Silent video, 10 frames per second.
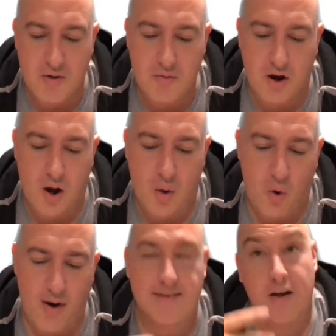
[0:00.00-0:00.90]
So I
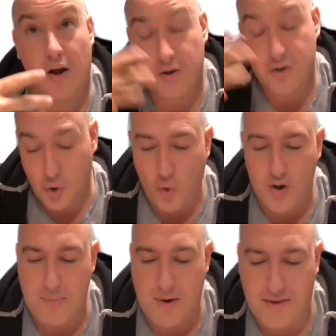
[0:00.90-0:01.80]
wanted to kind of
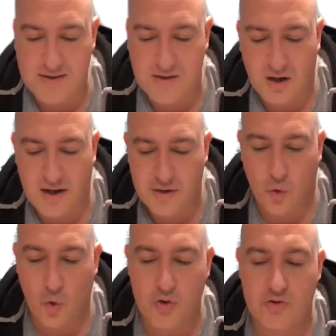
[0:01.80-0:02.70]
talk about this early
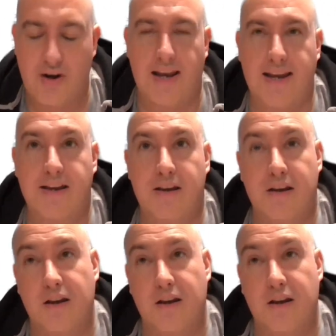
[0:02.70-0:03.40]
doors, really.